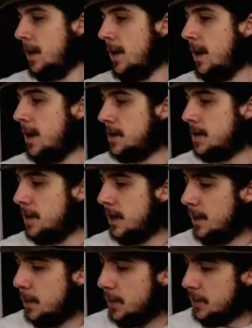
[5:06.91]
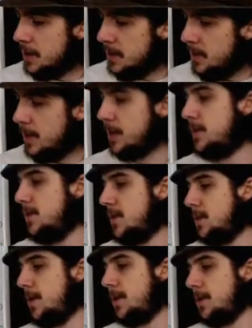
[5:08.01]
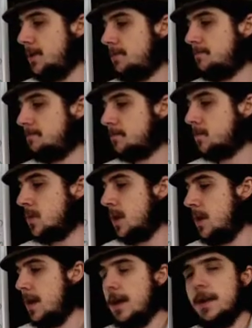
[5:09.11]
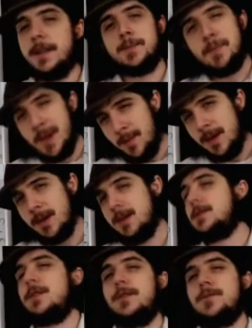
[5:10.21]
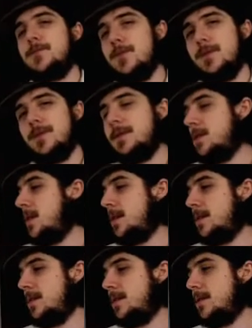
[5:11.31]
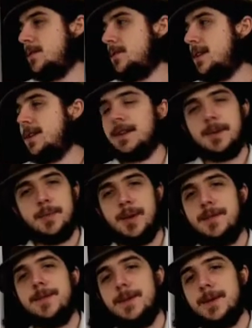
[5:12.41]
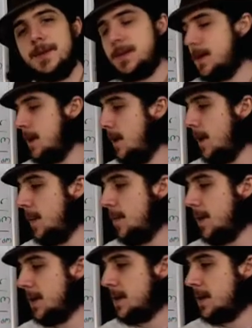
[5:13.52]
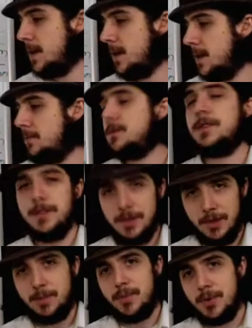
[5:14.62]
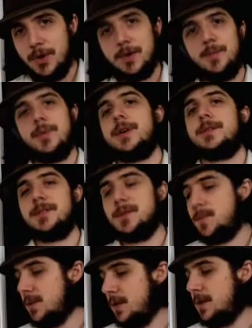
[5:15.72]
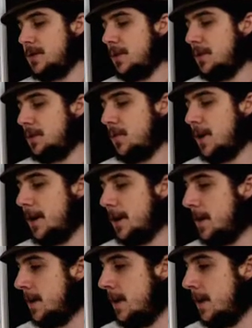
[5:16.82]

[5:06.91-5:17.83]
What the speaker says: At $13 for this bottle, that's maybe $1 more than I'd like to pay for this, but still pretty good price. It's a pretty solid wine.